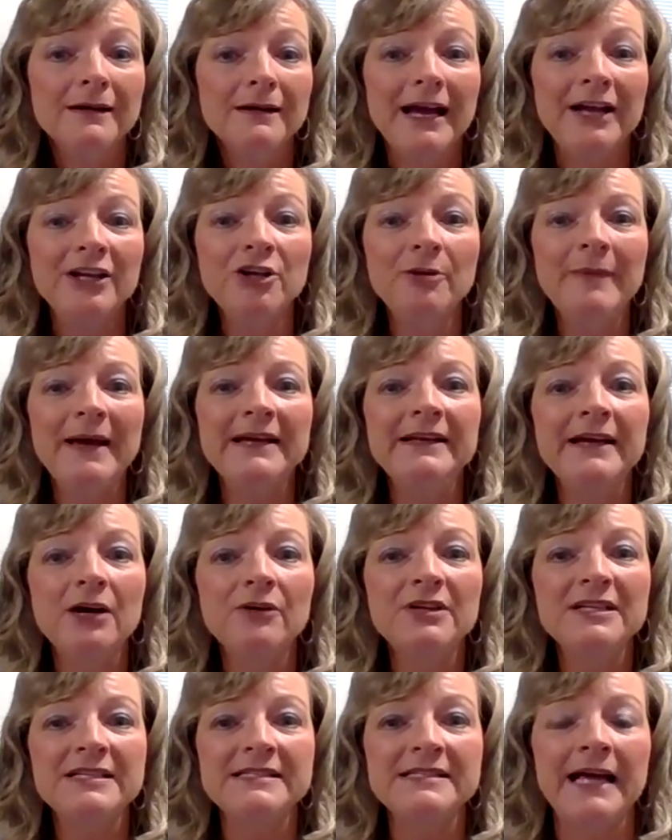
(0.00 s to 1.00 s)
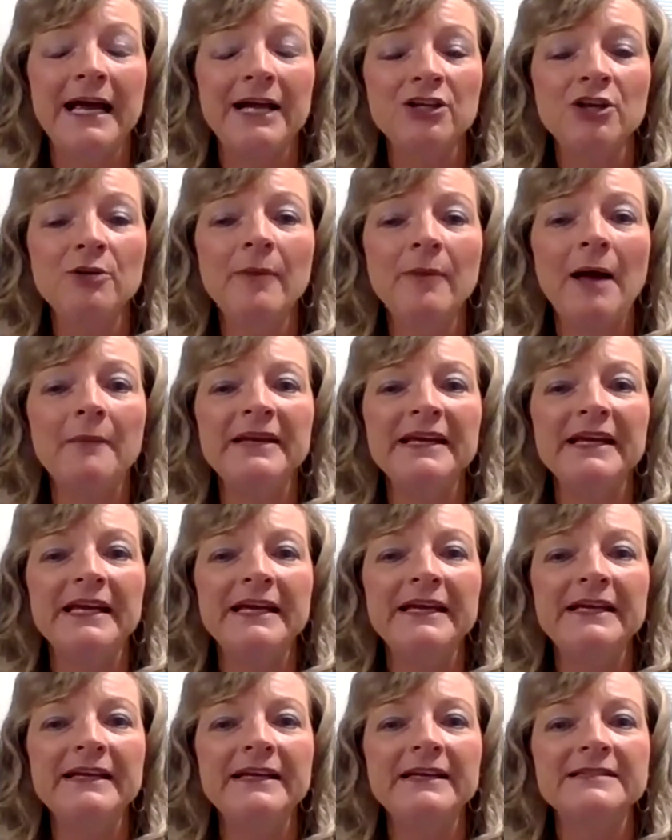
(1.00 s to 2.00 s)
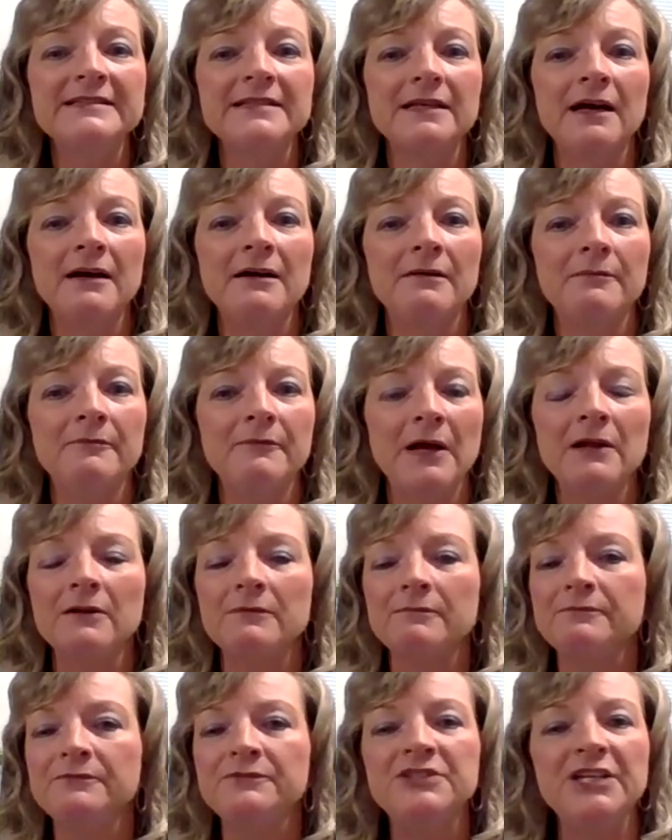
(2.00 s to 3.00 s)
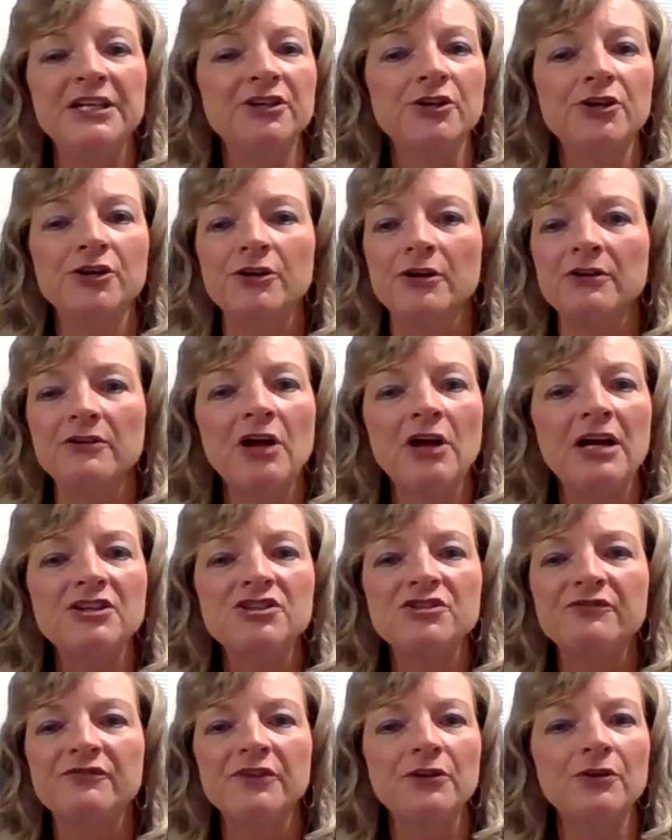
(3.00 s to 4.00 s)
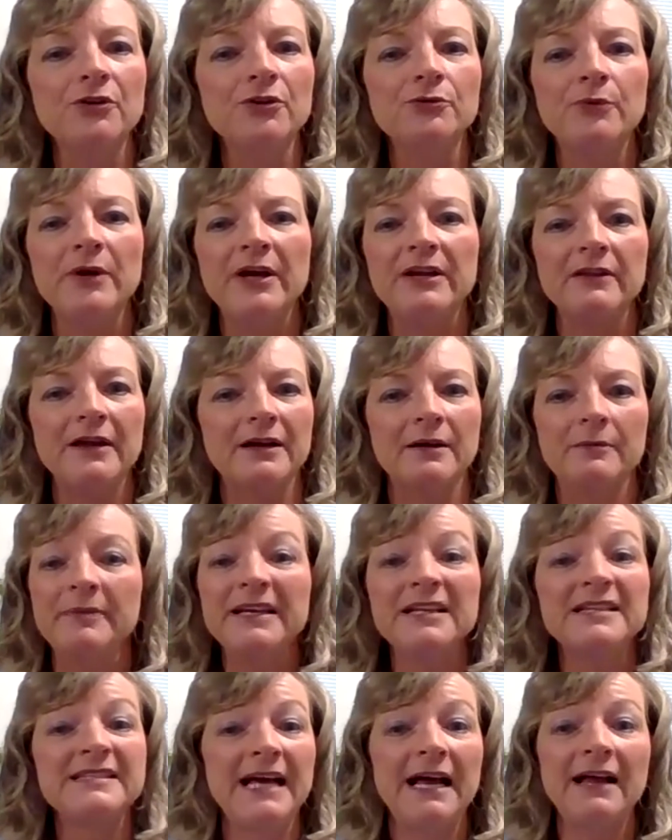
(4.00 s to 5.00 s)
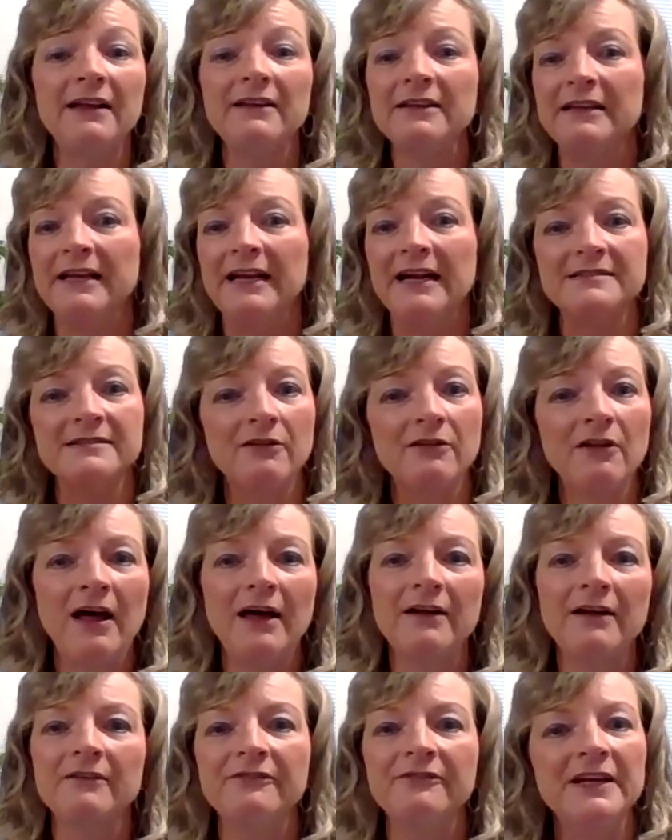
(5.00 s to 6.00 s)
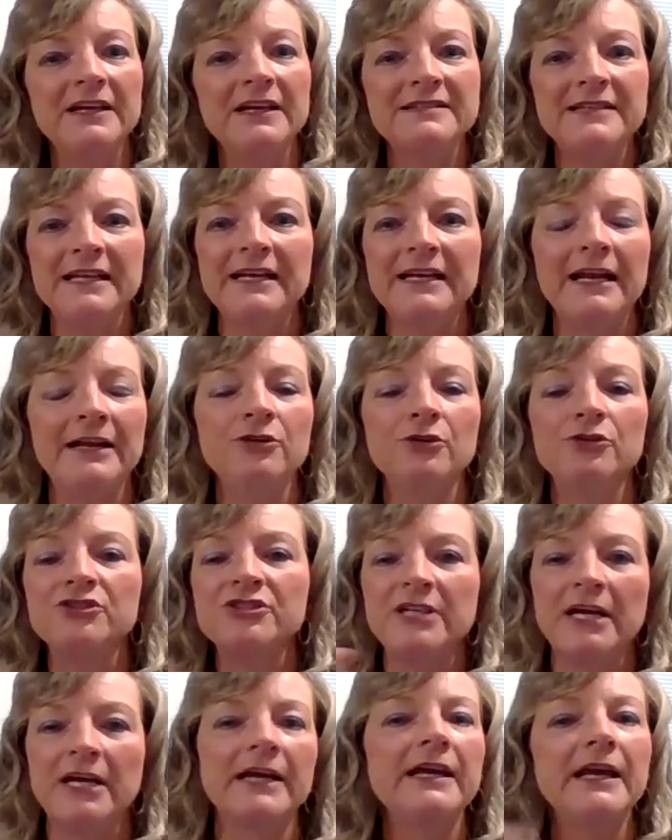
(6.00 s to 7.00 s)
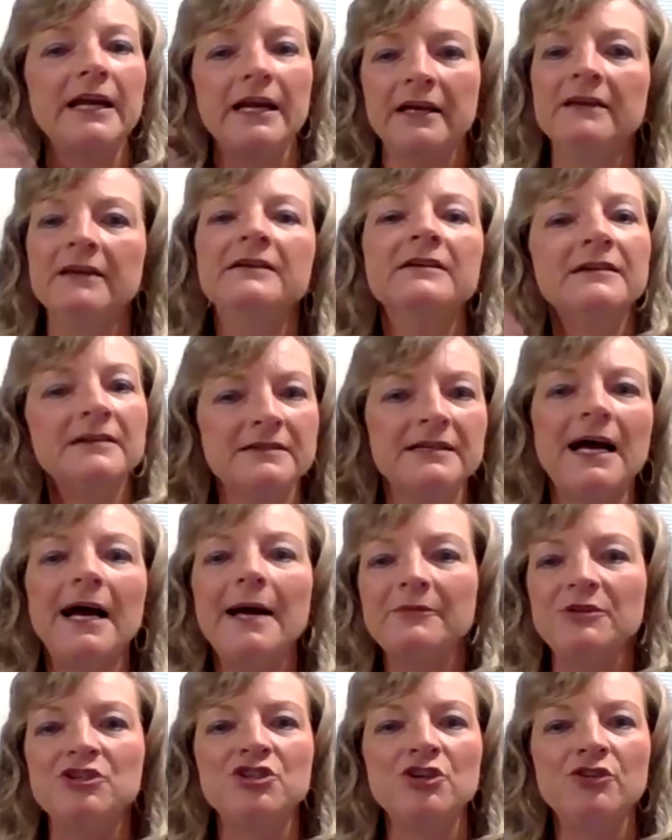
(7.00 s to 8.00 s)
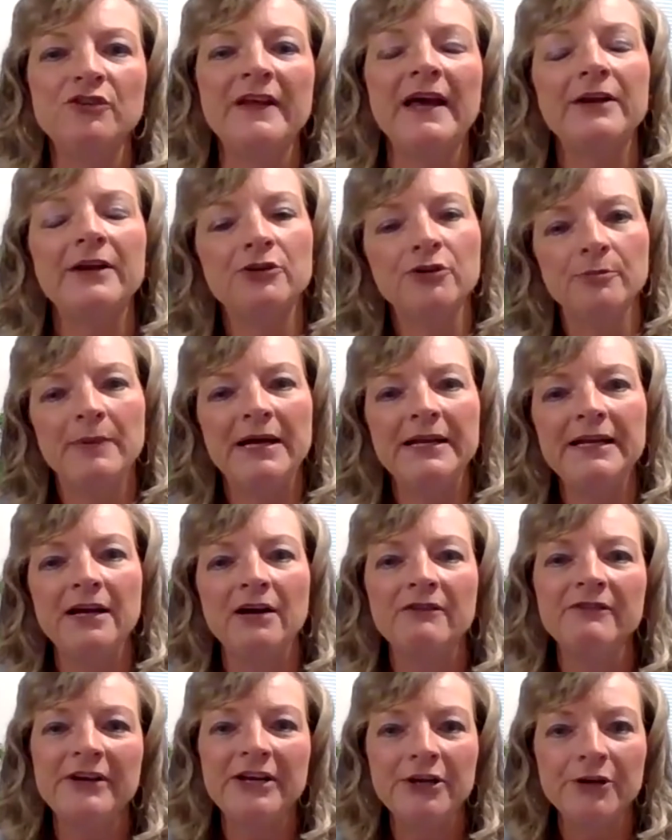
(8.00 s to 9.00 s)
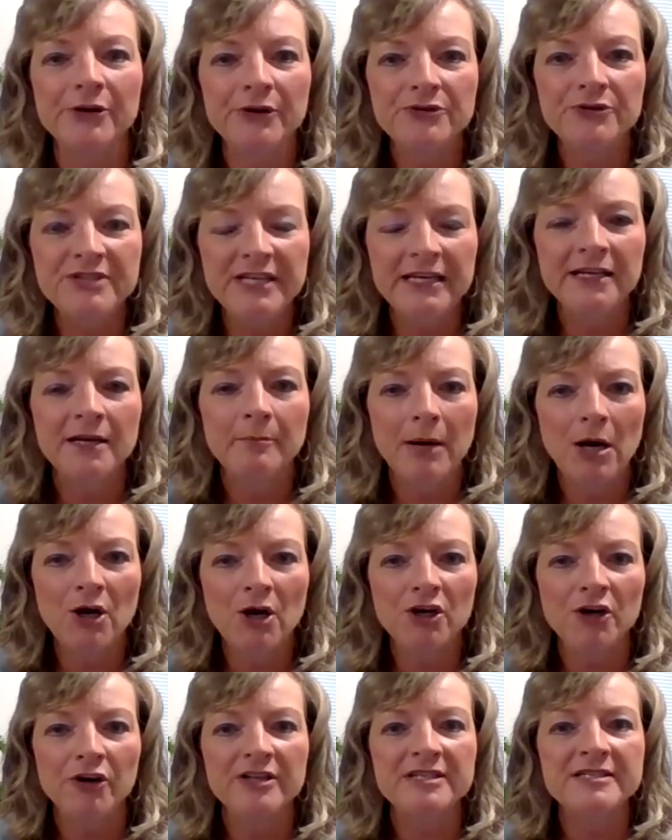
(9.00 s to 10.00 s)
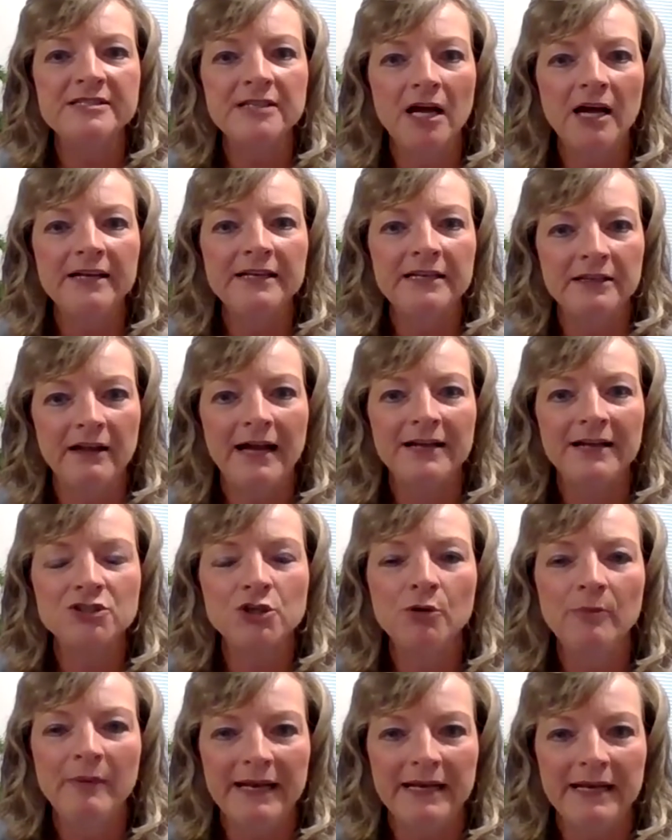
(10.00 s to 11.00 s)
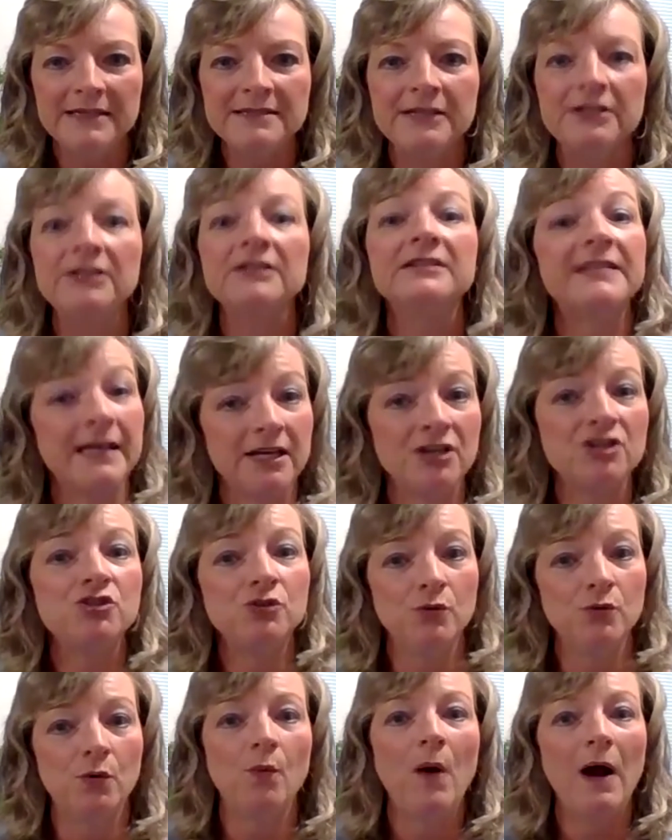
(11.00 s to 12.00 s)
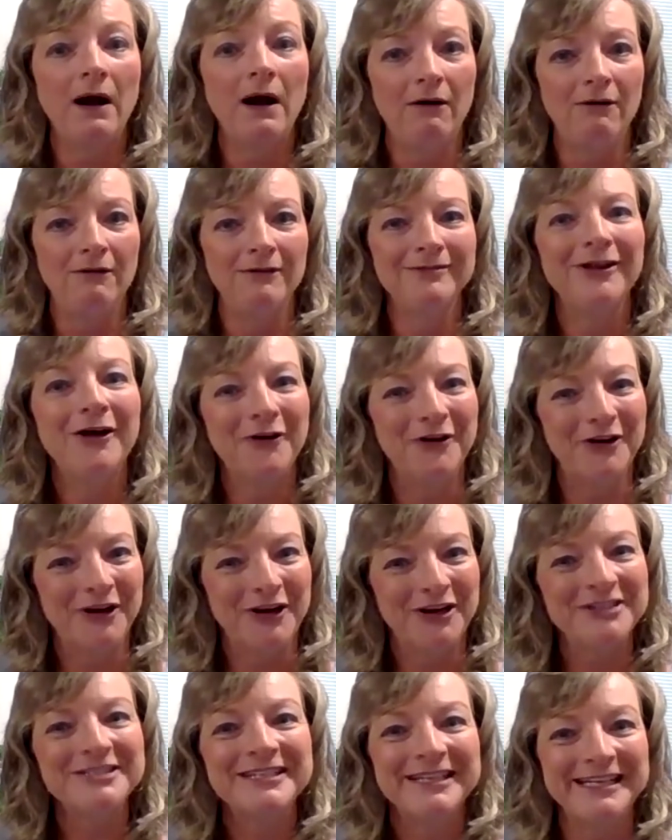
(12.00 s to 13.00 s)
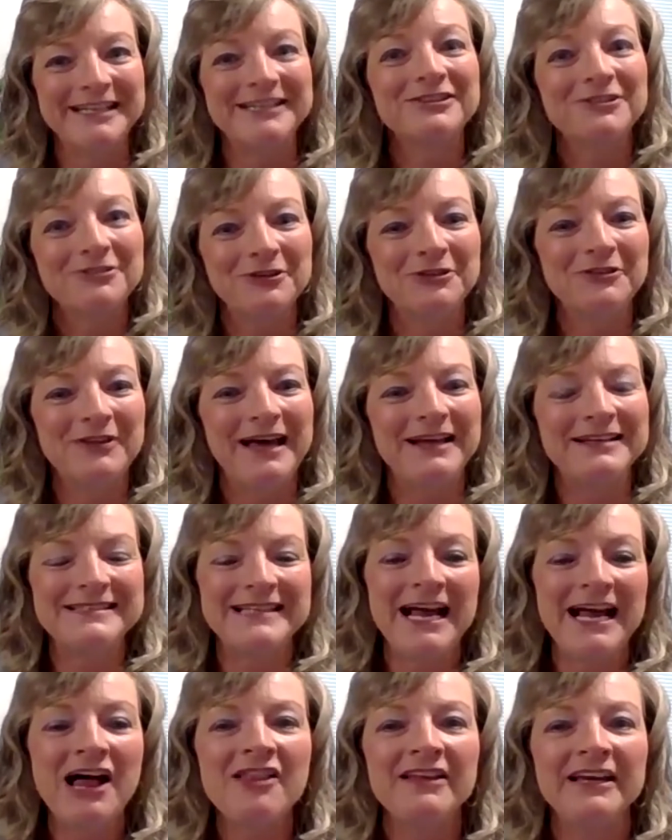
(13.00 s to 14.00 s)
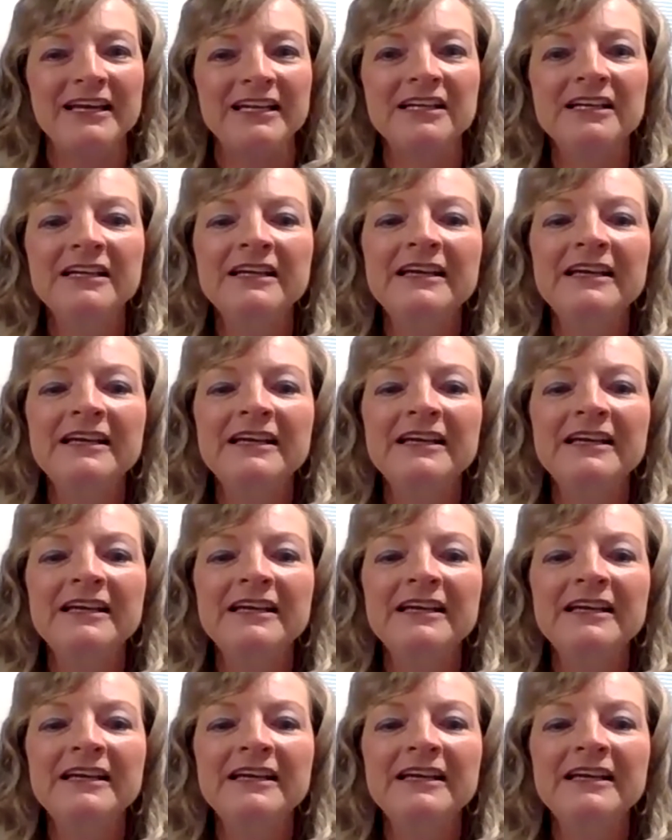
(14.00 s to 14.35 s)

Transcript: And you may notice that you might be eating a dinner or lunch filled with like a big salad that has a lot of things in it, and you're taking time to chew that, and your buddy over here who's eating a burger is done in like 2 minutes, and it takes you a while longer to get through that salad.